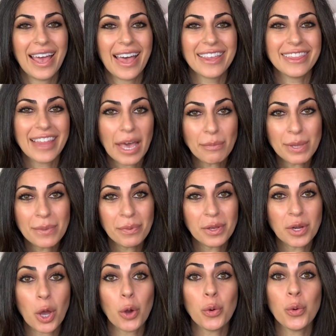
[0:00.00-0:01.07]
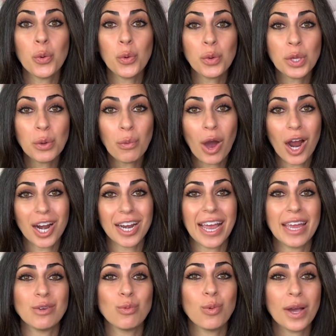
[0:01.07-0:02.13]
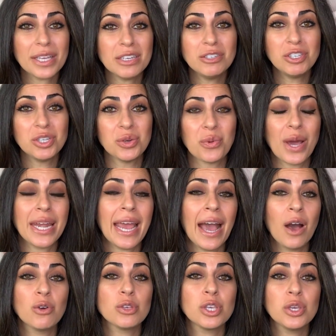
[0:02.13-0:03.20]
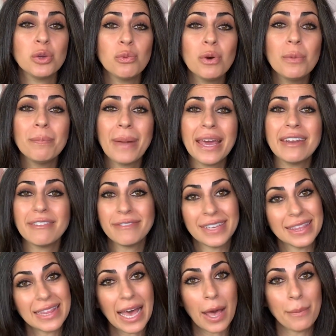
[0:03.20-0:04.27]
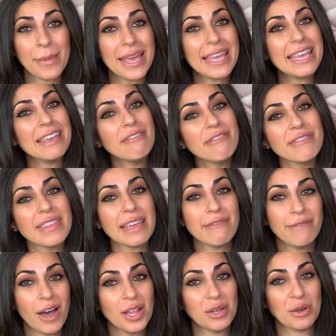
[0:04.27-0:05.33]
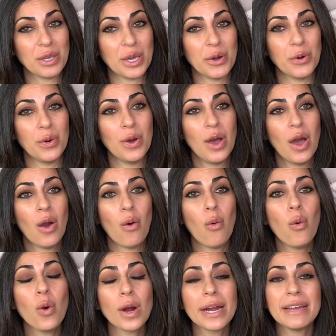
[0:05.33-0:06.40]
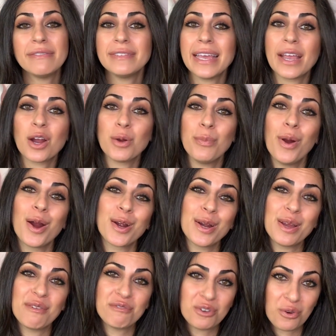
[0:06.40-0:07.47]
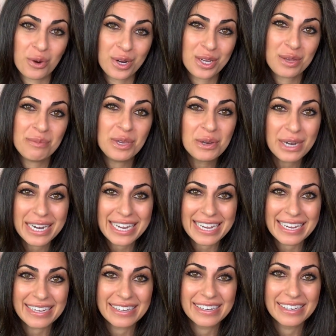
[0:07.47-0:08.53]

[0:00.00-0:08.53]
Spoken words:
Let people know who you are and what you do and how you will benefit them if they follow you or if they are part of your community.